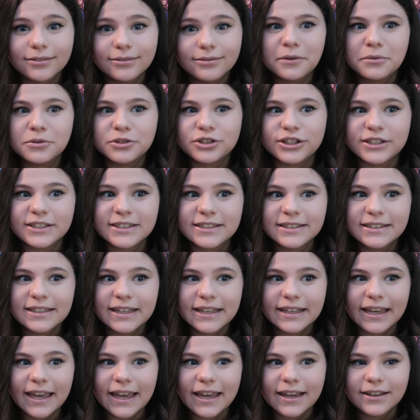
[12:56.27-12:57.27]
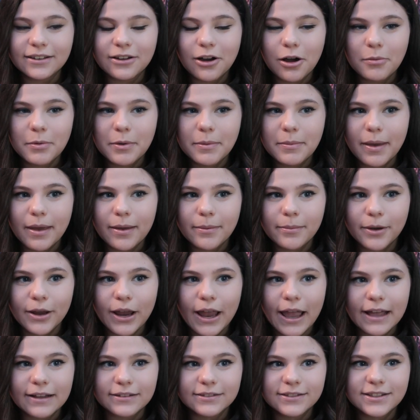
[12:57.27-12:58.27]
He was just singing Call Me
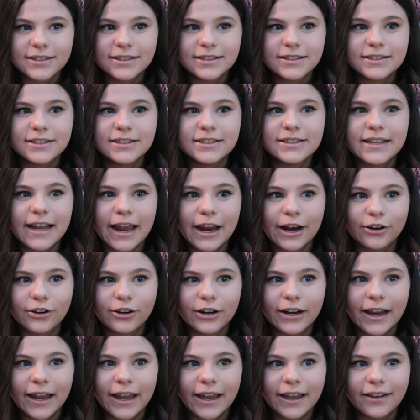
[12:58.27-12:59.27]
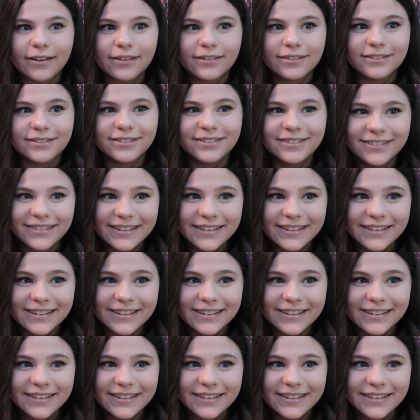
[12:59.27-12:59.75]
Maybe and staring